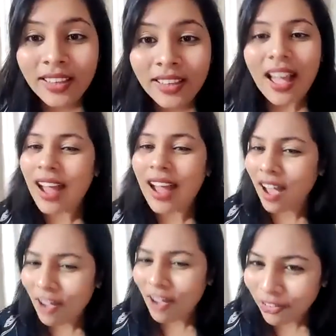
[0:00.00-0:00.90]
And are
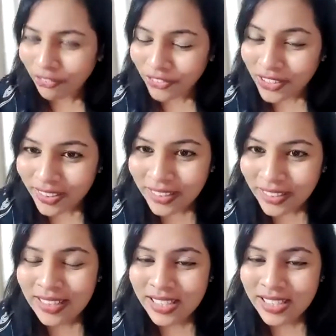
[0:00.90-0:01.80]
we fearing that
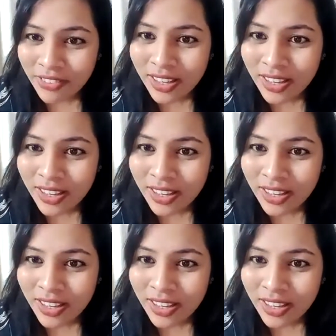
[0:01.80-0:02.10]
devil?